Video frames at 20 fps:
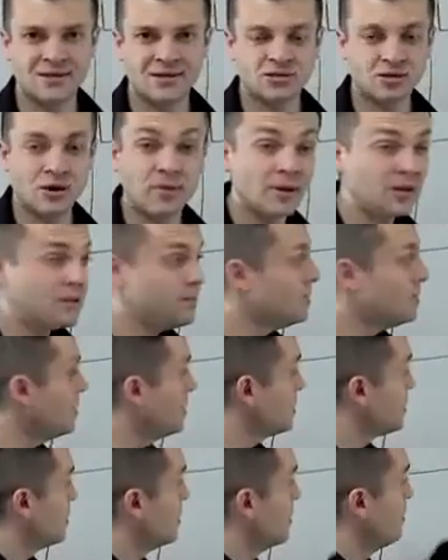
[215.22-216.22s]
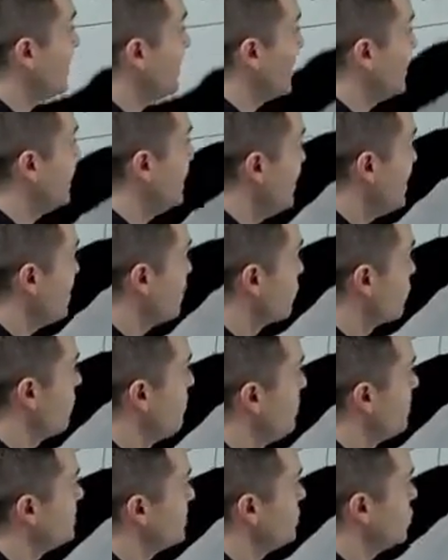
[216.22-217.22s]
So the idea for
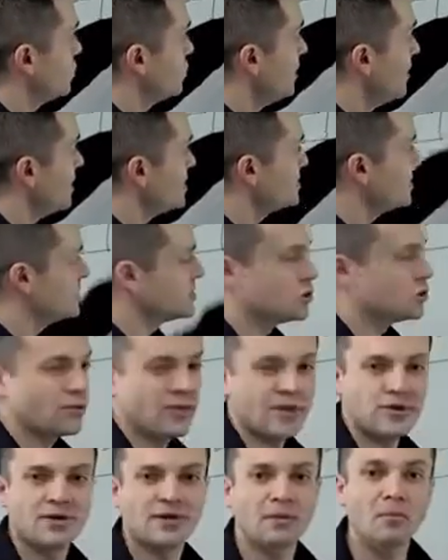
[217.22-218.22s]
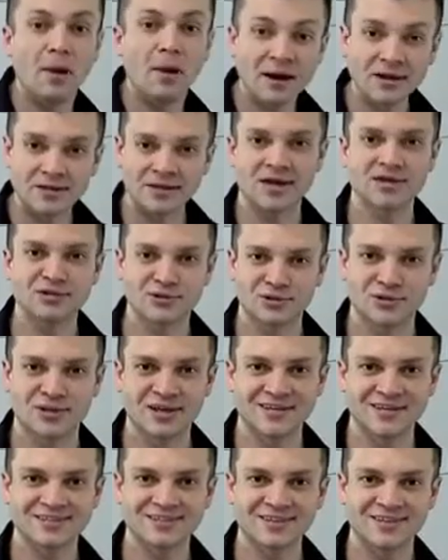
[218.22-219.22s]
building your list is so that you can monetize your
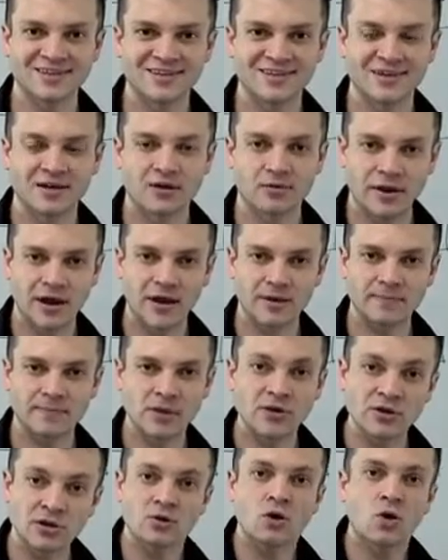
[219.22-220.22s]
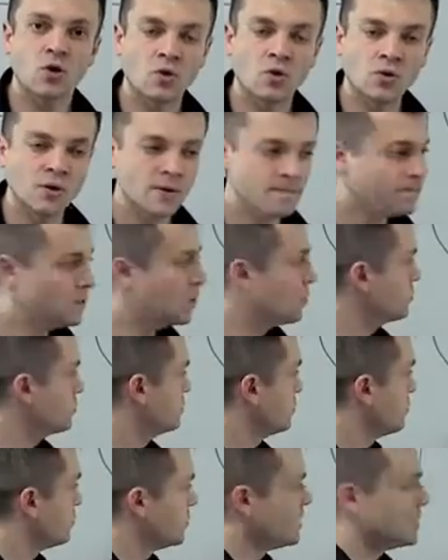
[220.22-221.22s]
list, right? And you can go,
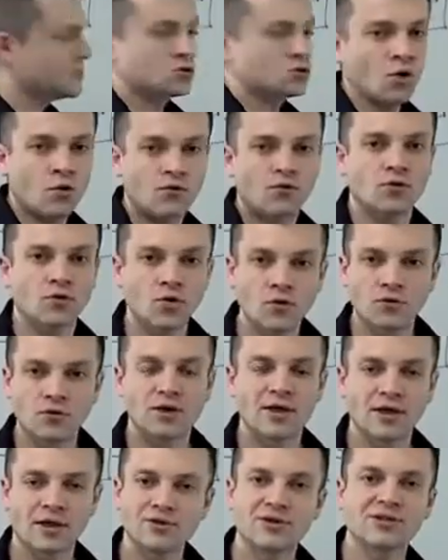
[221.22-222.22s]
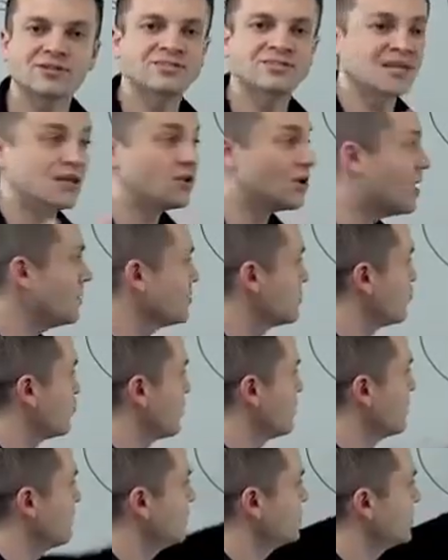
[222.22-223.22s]
to your list over and over again, and you can send other
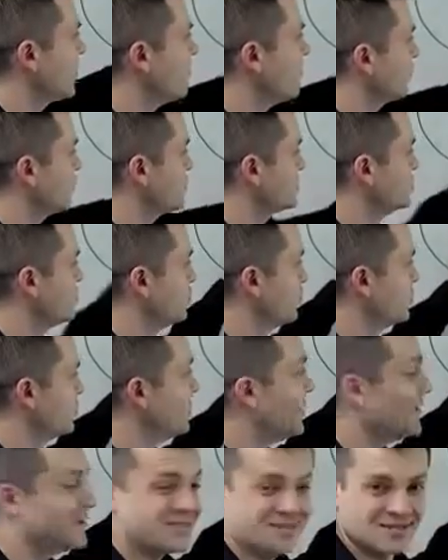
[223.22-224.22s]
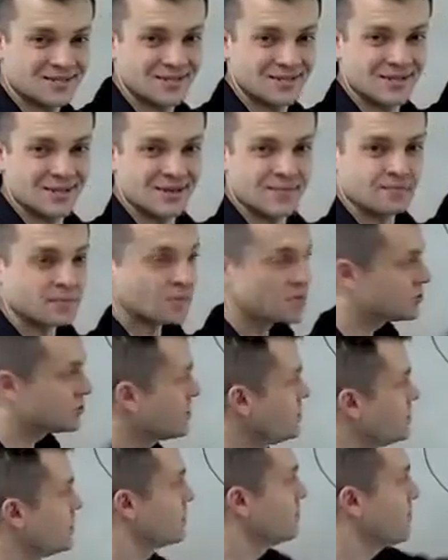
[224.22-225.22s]
relevant offers to your list so
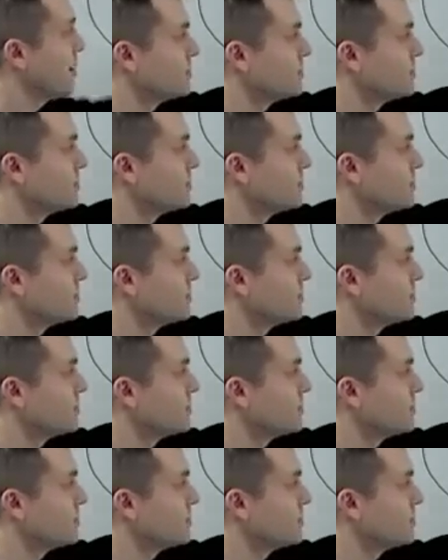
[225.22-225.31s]
that you can